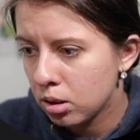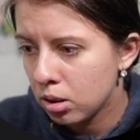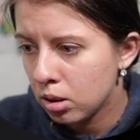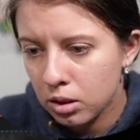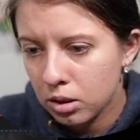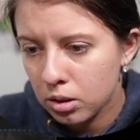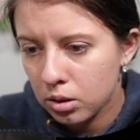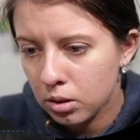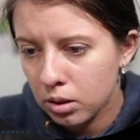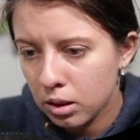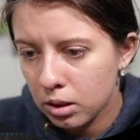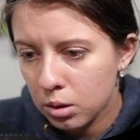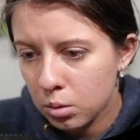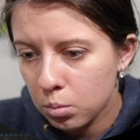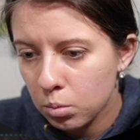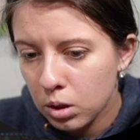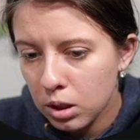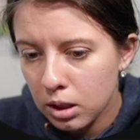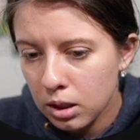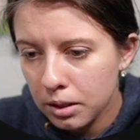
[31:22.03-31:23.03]
So that's
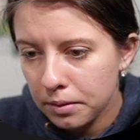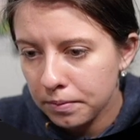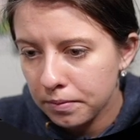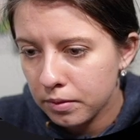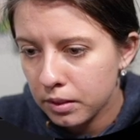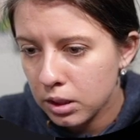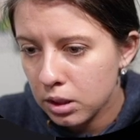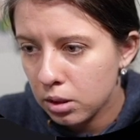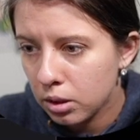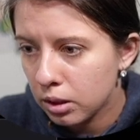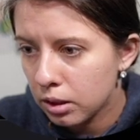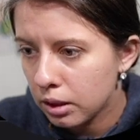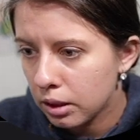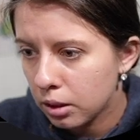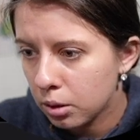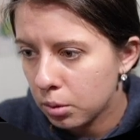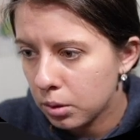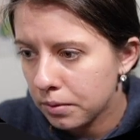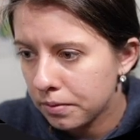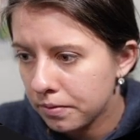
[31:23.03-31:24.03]
one. Let's look at the other
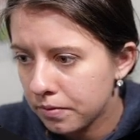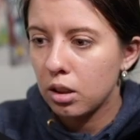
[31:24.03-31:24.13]
one.